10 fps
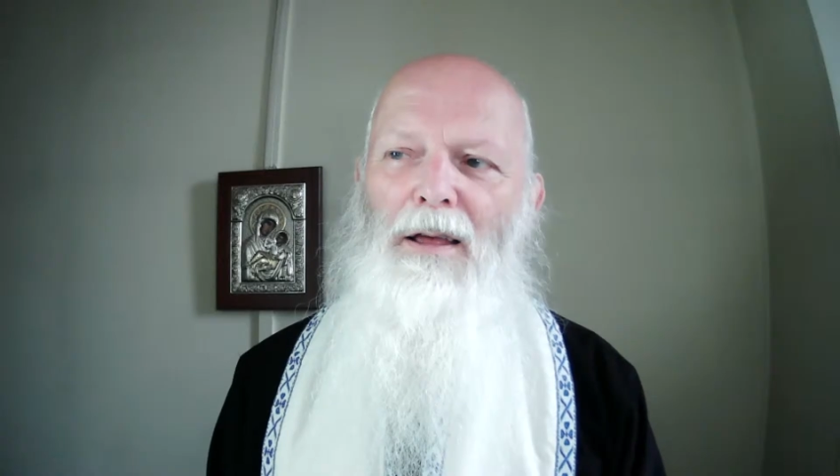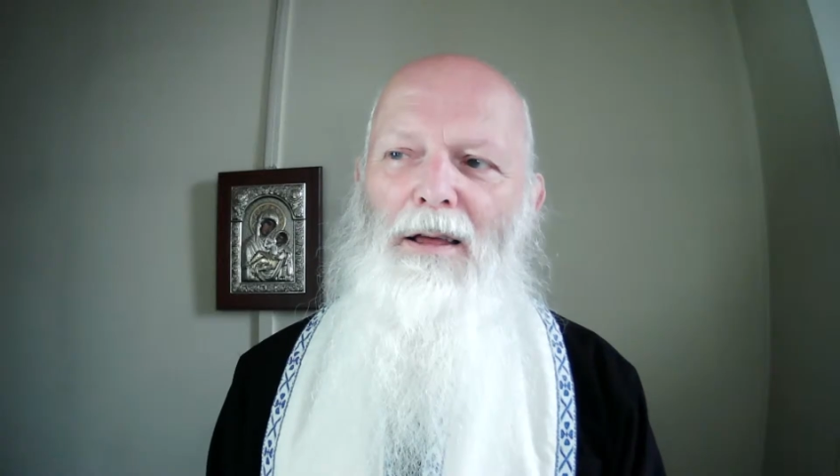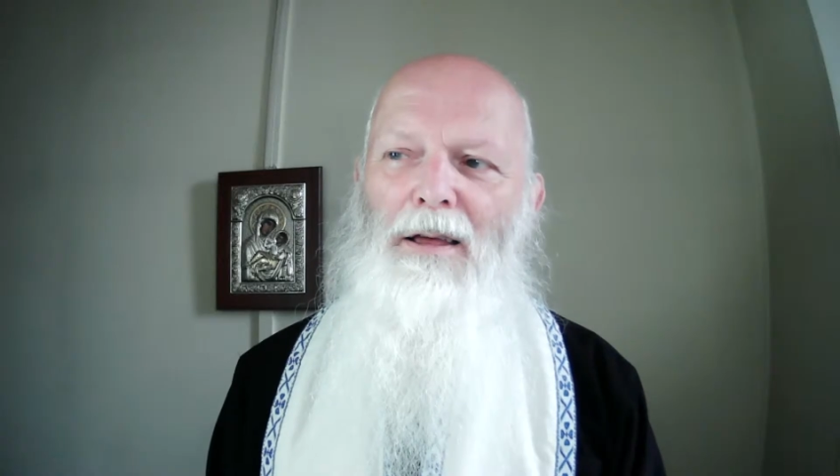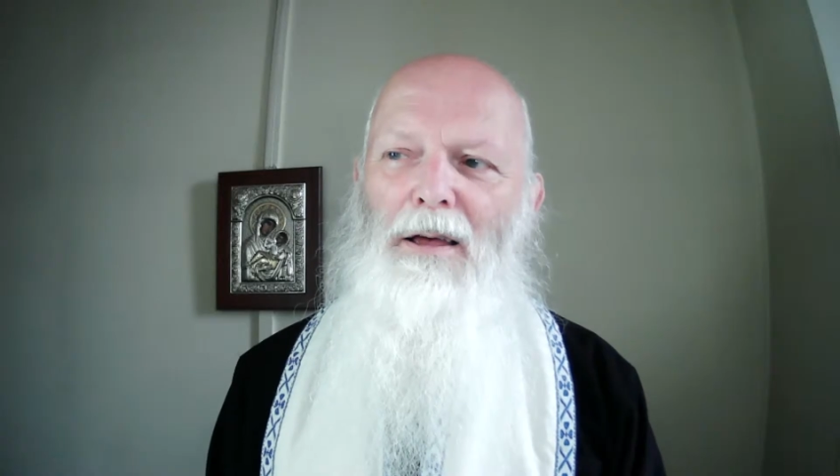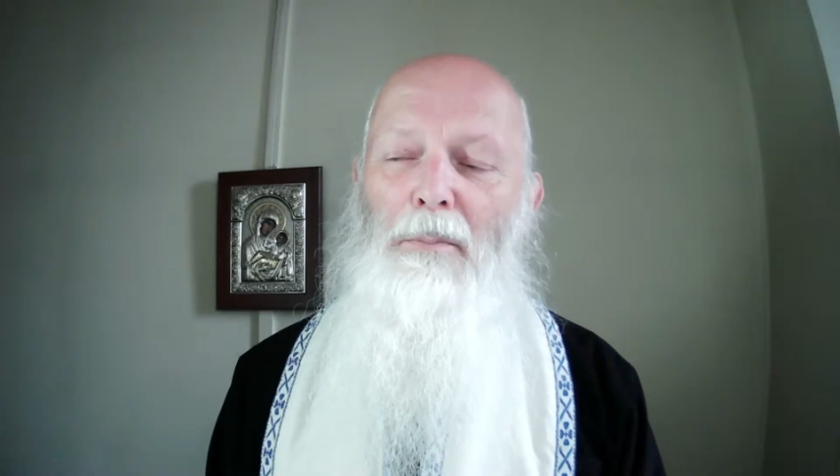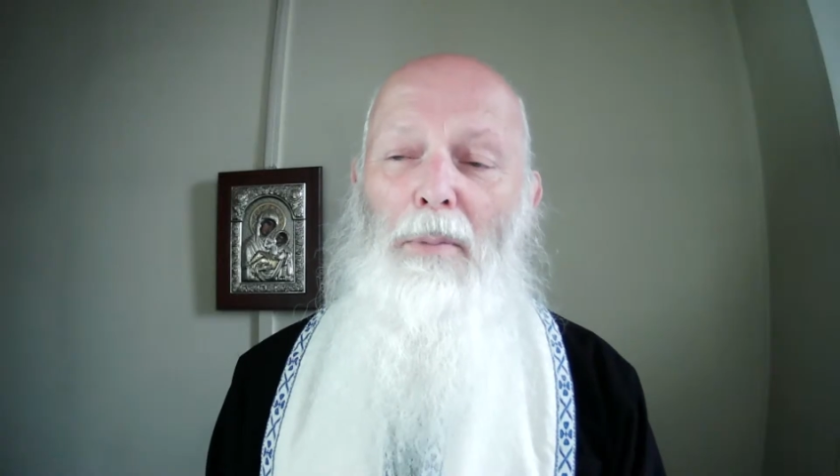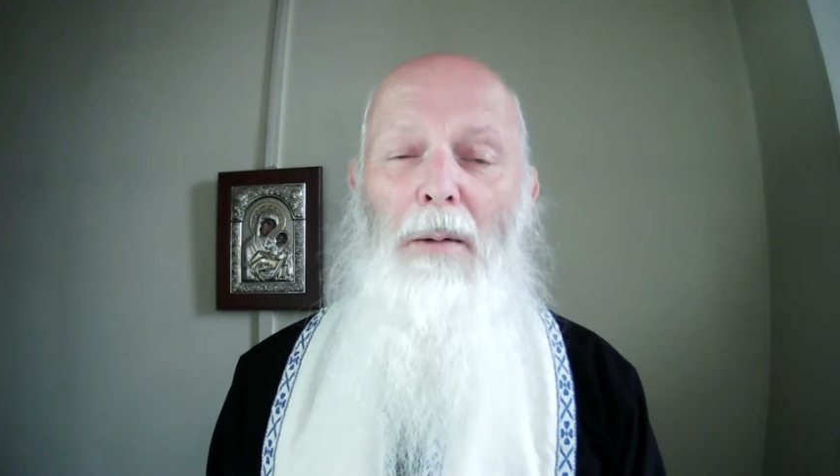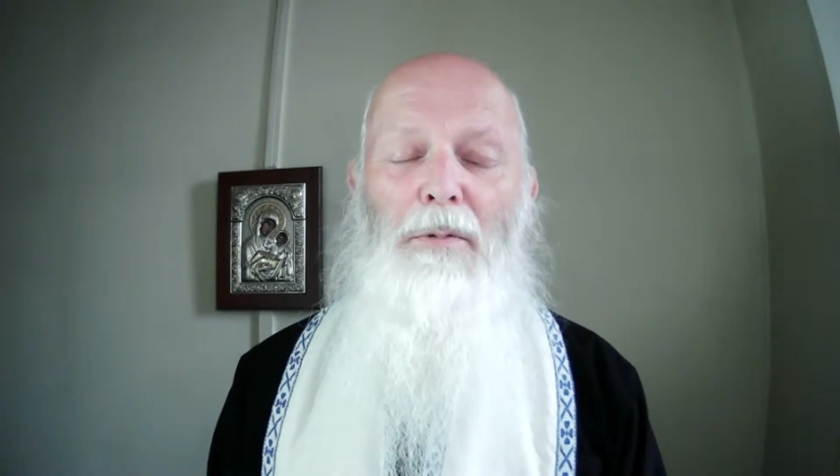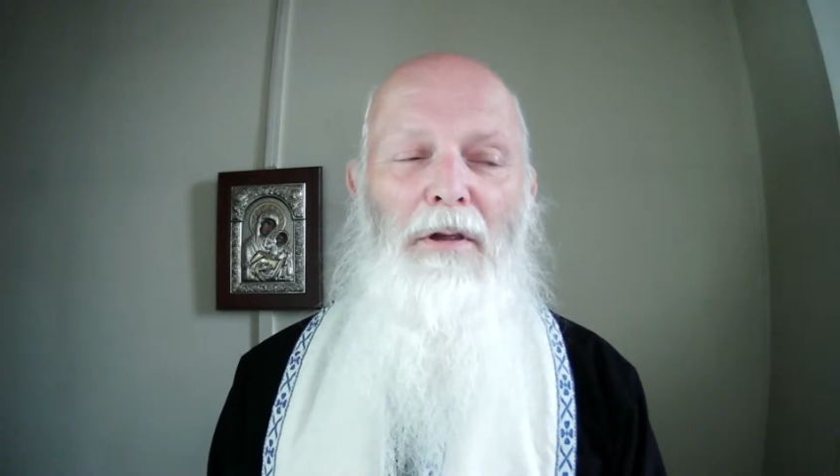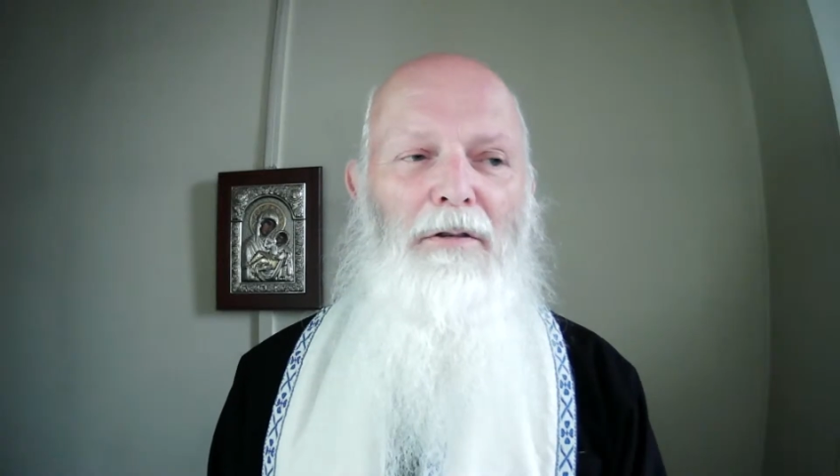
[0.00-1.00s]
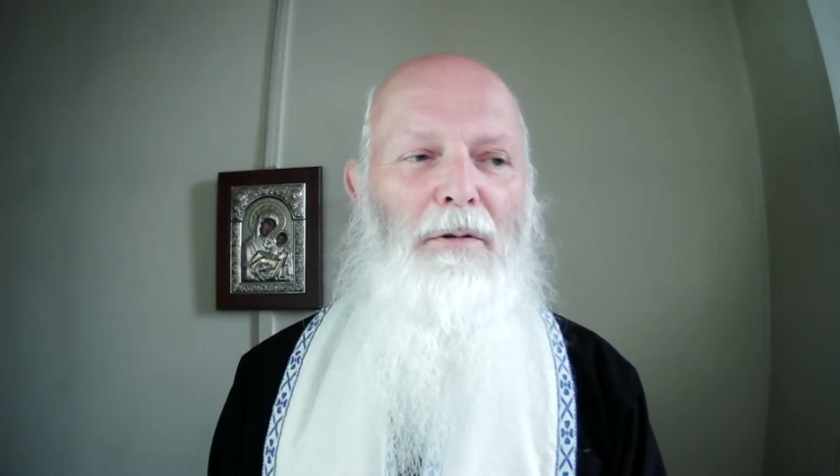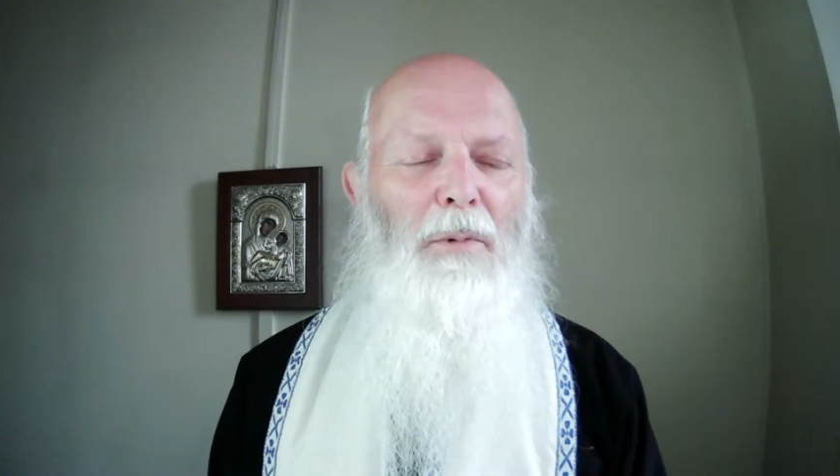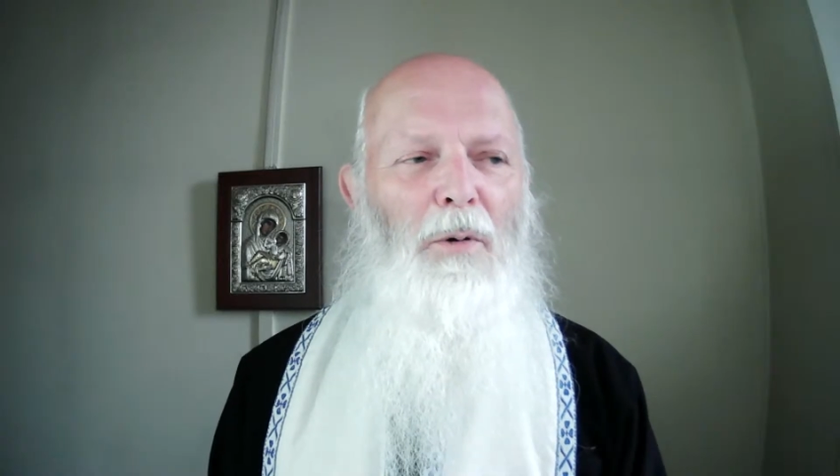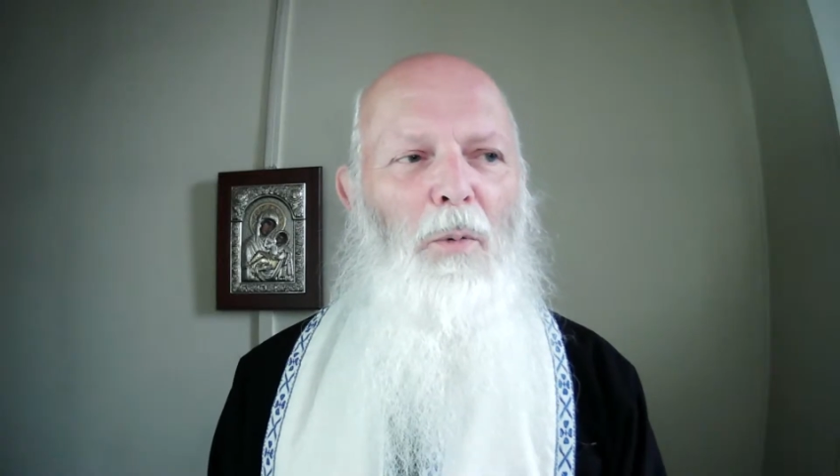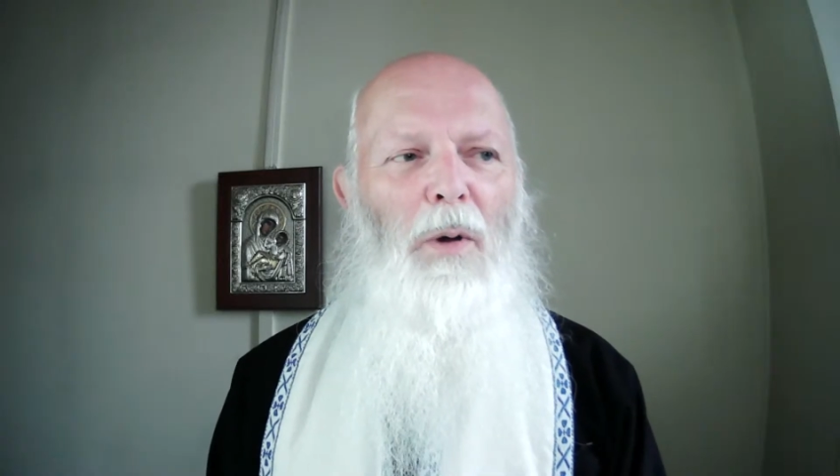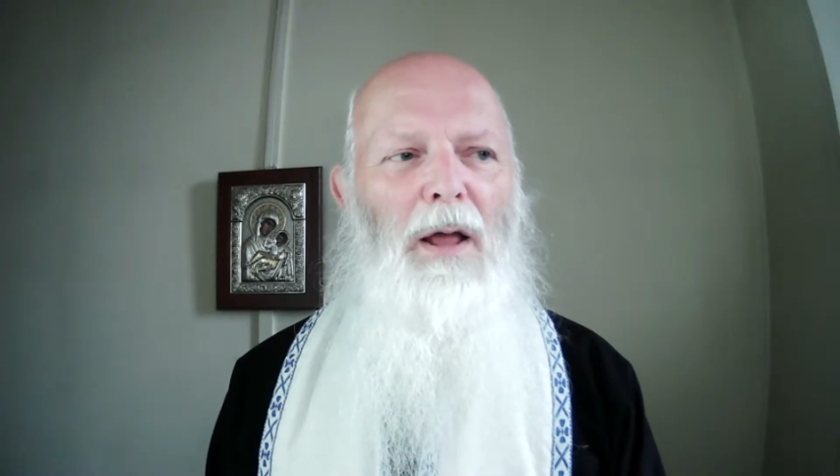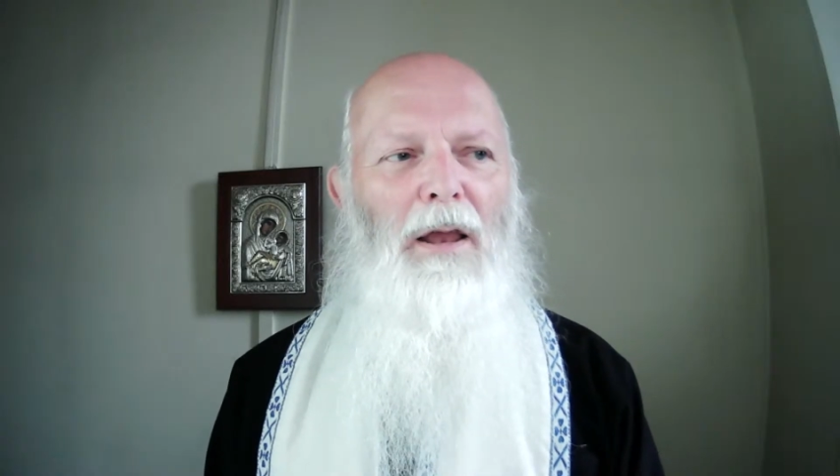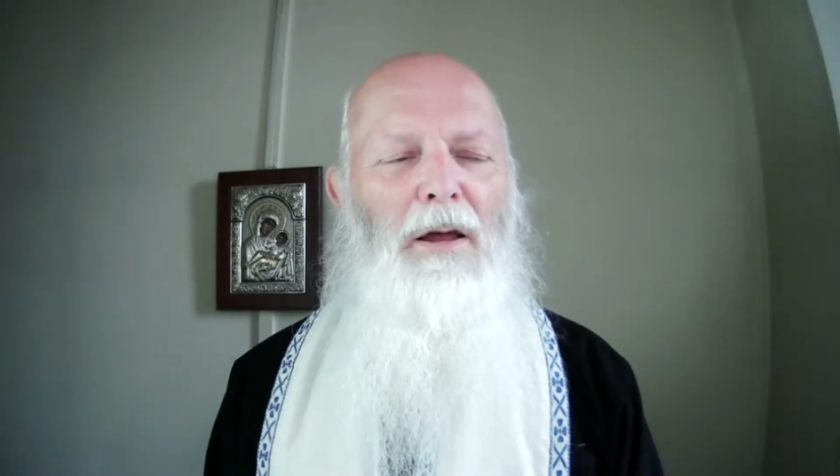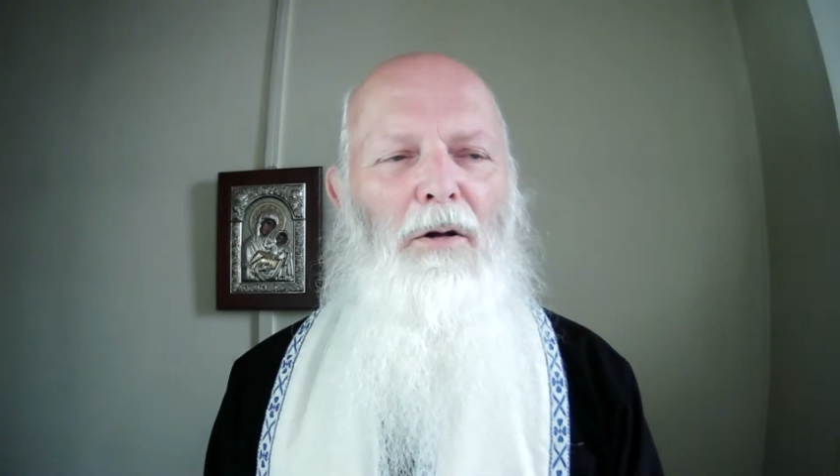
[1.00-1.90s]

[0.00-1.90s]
a baptism or a wedding